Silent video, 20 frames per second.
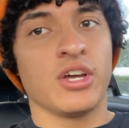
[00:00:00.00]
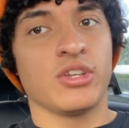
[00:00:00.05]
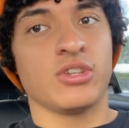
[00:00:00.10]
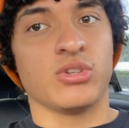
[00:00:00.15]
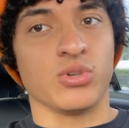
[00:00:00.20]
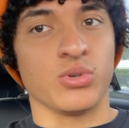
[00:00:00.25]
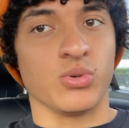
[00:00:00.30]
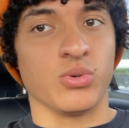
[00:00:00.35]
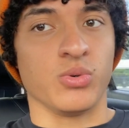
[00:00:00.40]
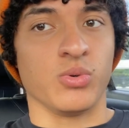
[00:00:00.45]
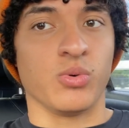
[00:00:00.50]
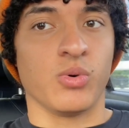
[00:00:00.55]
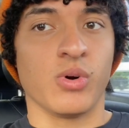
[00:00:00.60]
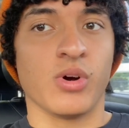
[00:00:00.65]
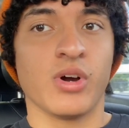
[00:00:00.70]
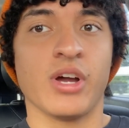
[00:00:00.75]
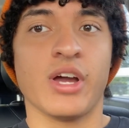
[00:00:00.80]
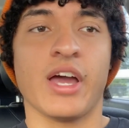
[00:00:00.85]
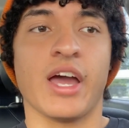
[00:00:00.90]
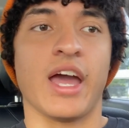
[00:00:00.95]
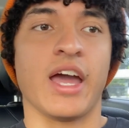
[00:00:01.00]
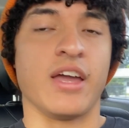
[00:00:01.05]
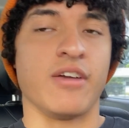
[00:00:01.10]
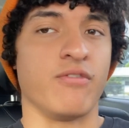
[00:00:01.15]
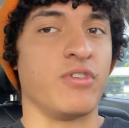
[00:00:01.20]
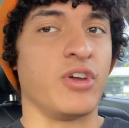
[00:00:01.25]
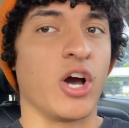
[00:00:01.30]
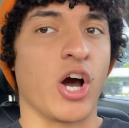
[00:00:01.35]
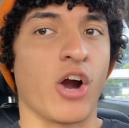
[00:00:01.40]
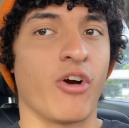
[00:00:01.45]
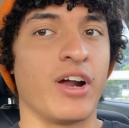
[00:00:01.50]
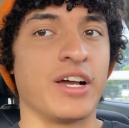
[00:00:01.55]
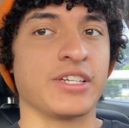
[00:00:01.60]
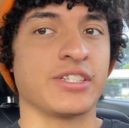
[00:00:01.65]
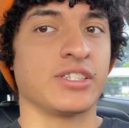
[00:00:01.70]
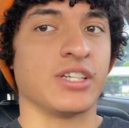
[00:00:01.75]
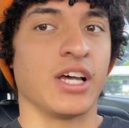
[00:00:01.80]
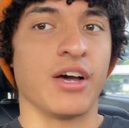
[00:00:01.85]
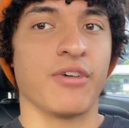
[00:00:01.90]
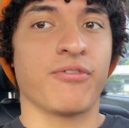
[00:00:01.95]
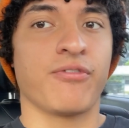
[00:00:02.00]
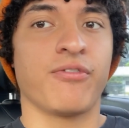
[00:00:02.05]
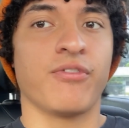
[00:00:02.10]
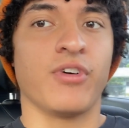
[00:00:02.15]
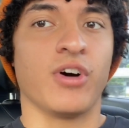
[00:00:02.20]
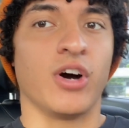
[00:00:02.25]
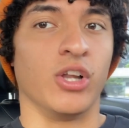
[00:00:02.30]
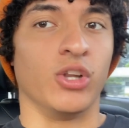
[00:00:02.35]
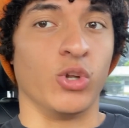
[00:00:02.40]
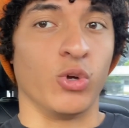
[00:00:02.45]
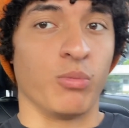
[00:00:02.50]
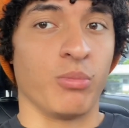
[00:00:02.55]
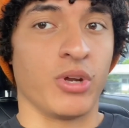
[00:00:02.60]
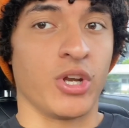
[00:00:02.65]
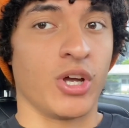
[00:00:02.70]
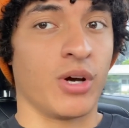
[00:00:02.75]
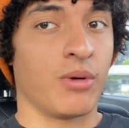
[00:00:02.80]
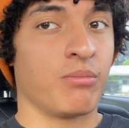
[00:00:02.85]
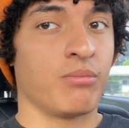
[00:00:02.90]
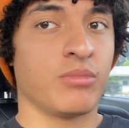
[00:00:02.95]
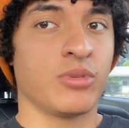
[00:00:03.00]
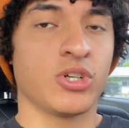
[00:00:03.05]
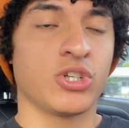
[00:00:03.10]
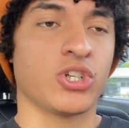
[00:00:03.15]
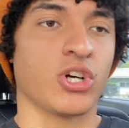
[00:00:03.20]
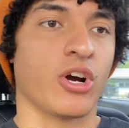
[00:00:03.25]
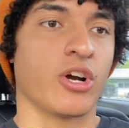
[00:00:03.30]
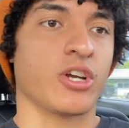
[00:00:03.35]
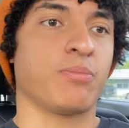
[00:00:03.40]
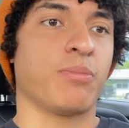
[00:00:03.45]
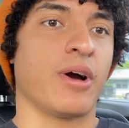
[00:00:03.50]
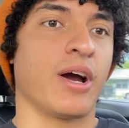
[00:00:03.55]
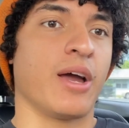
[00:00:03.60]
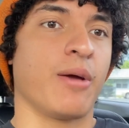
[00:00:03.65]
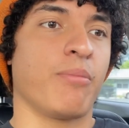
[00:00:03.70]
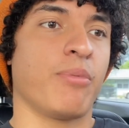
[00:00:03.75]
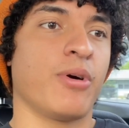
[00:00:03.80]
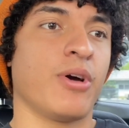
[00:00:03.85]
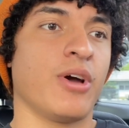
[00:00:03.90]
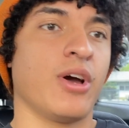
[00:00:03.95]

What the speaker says: to a VRSF aluminum charge pipe.